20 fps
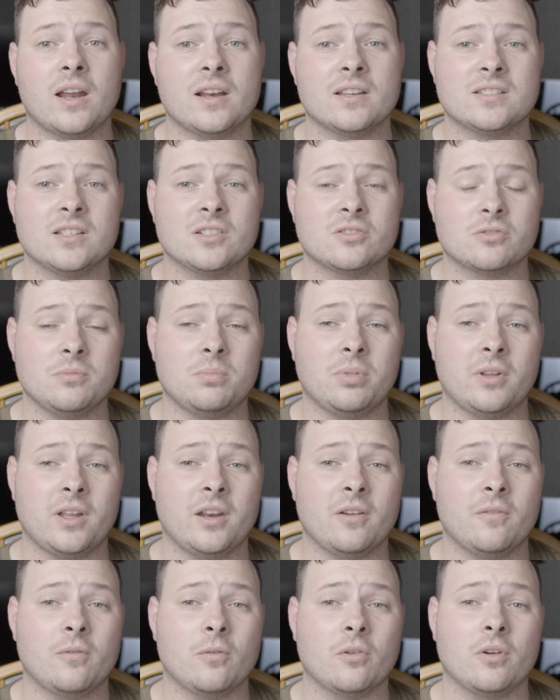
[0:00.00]
essentially
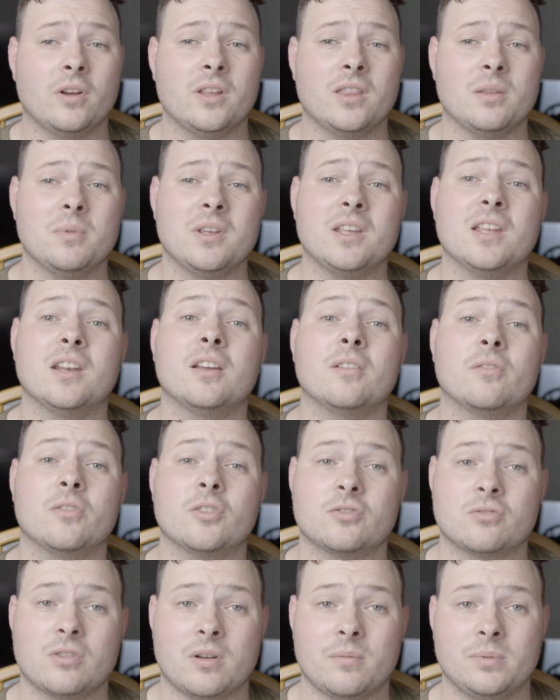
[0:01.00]
planning for in the beginning of the
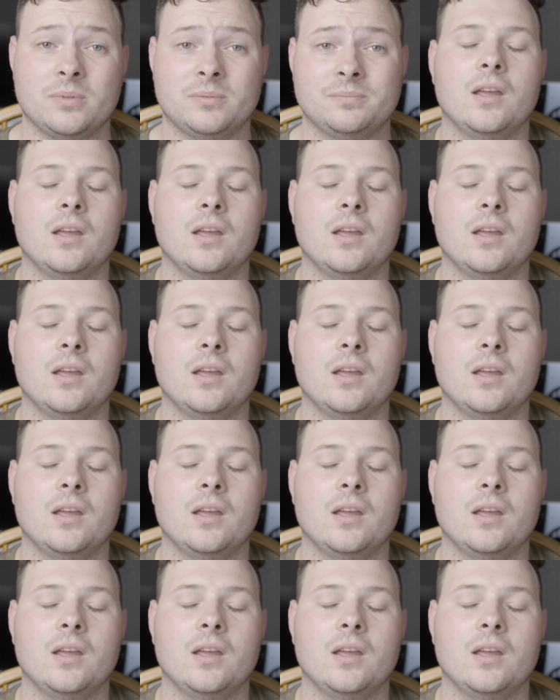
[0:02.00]
trip.